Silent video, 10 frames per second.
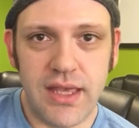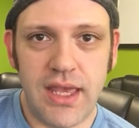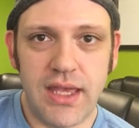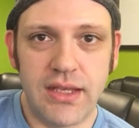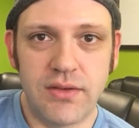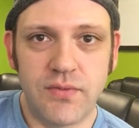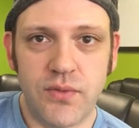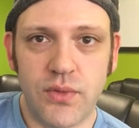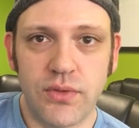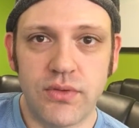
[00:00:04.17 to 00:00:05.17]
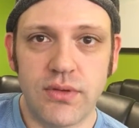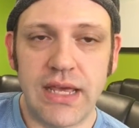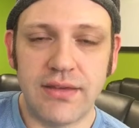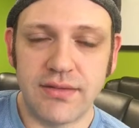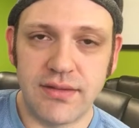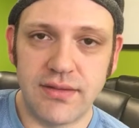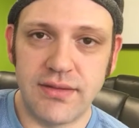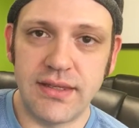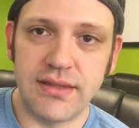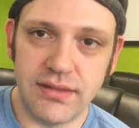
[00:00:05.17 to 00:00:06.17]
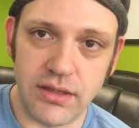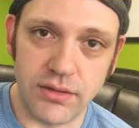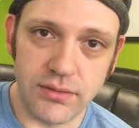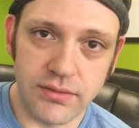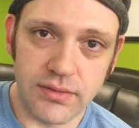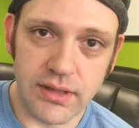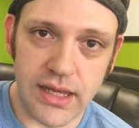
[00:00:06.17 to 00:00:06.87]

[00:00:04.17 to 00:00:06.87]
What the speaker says: and for the last 6 years,